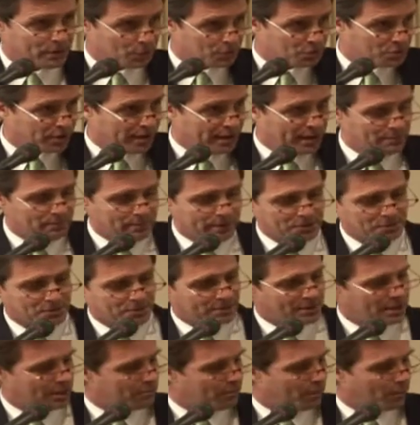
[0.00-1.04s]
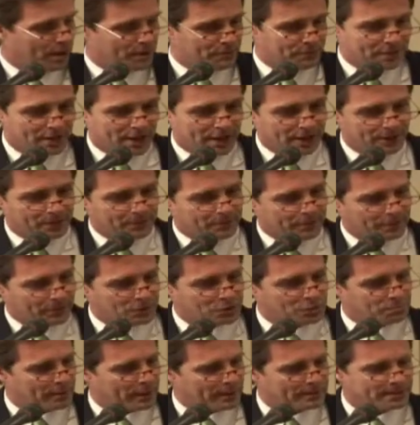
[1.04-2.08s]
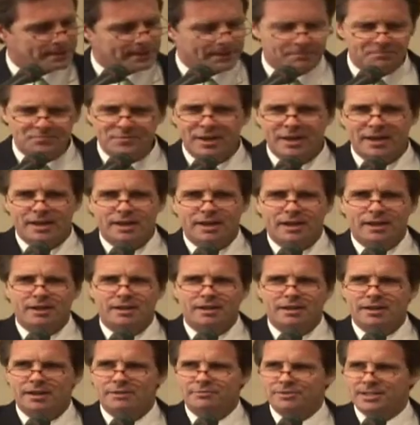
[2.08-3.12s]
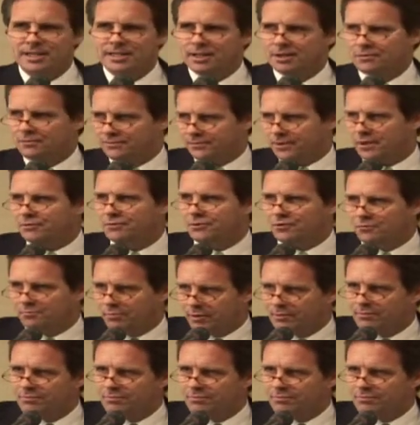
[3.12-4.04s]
Coach K mentioned my wife and I are expecting. If you've